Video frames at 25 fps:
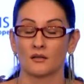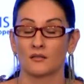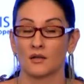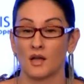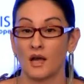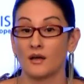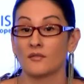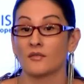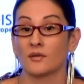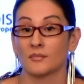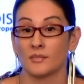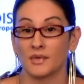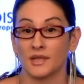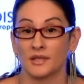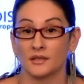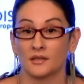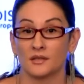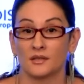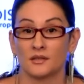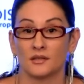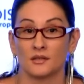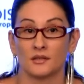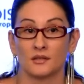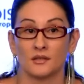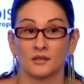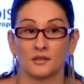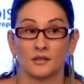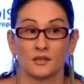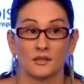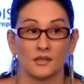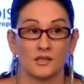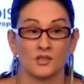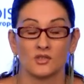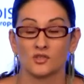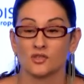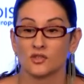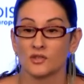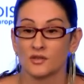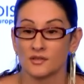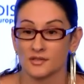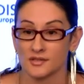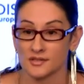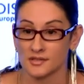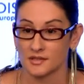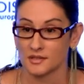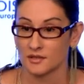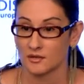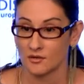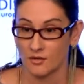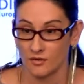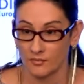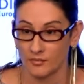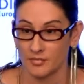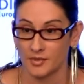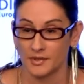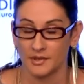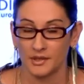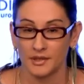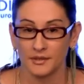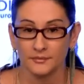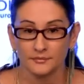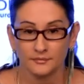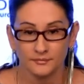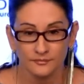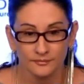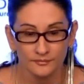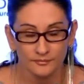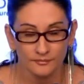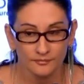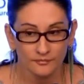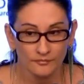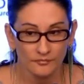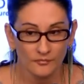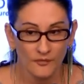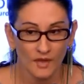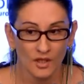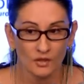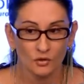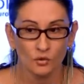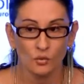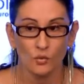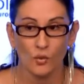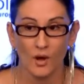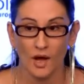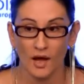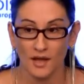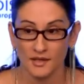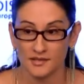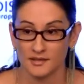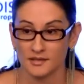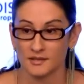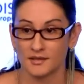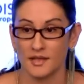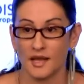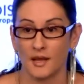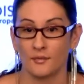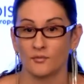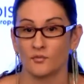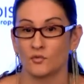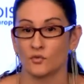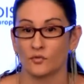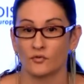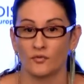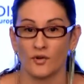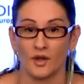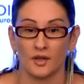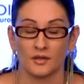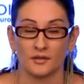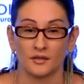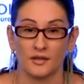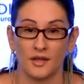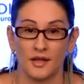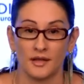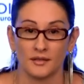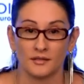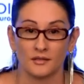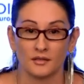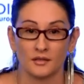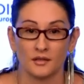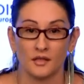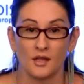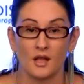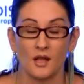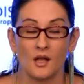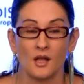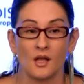government insurance company to ask them to fund that.